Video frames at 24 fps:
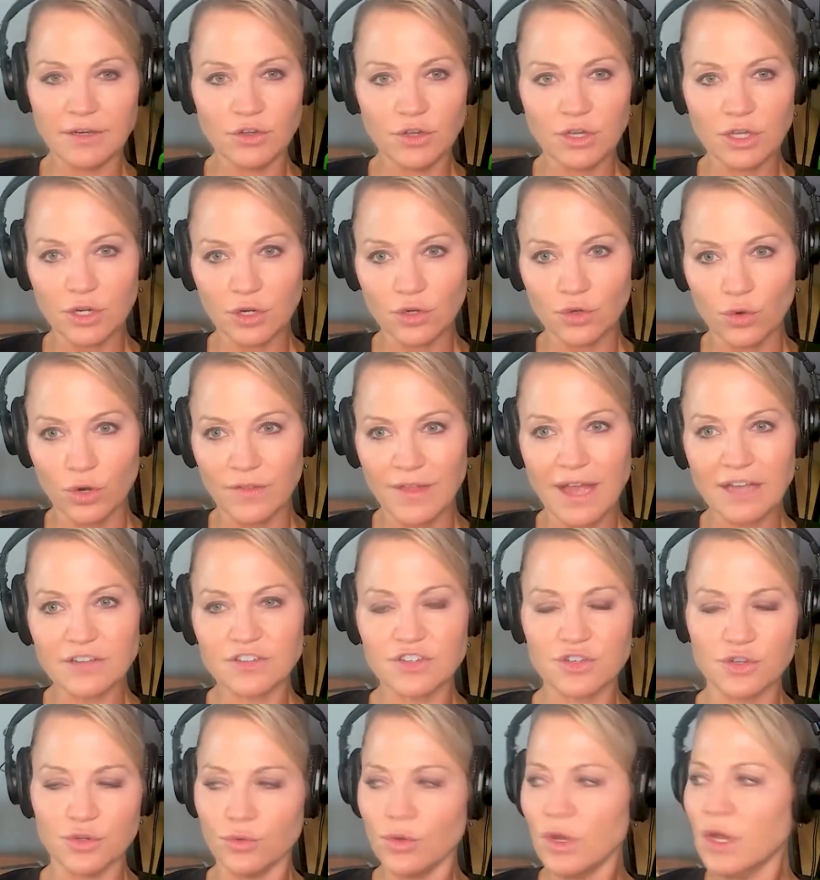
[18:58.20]
you can ignore that,
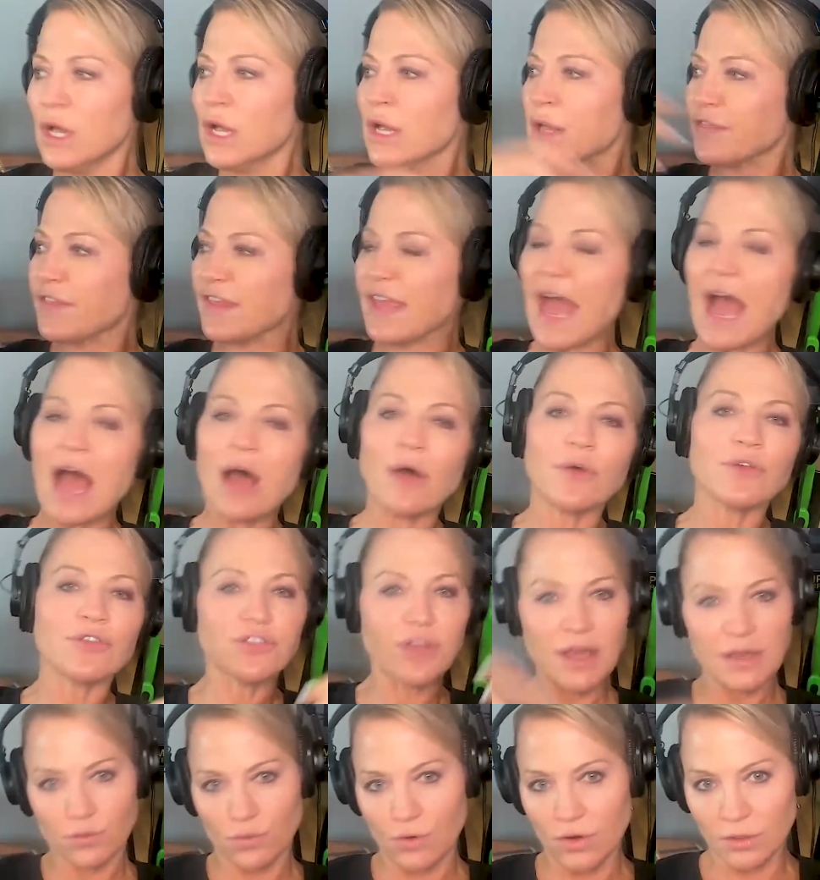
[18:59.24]
to the
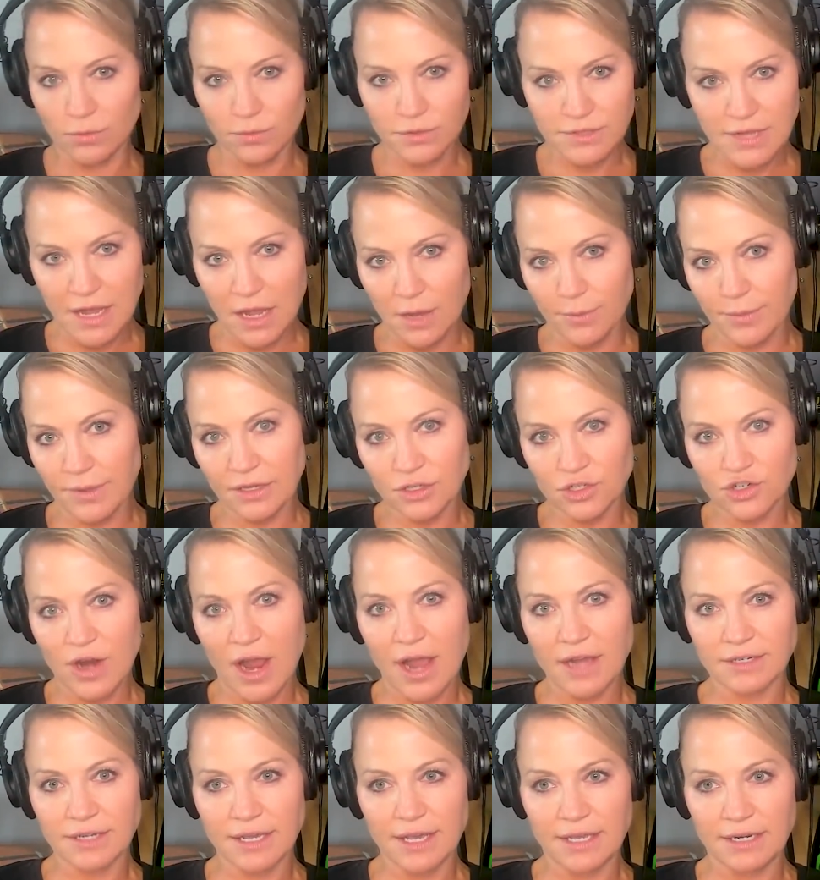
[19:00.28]
outside world was now being
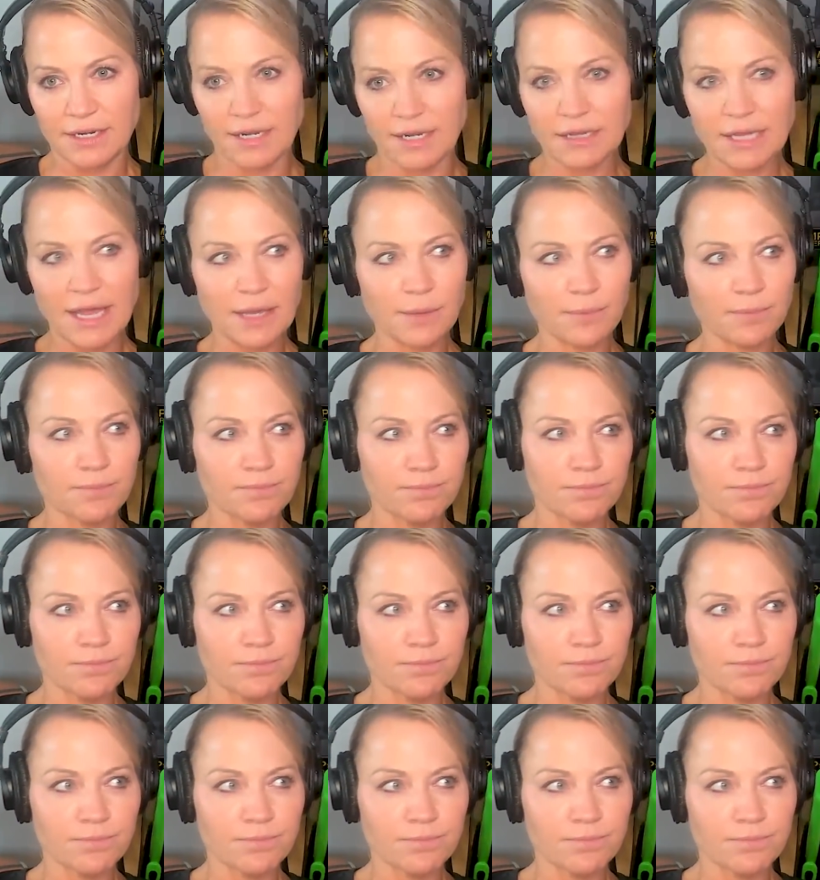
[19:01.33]
dragged in and like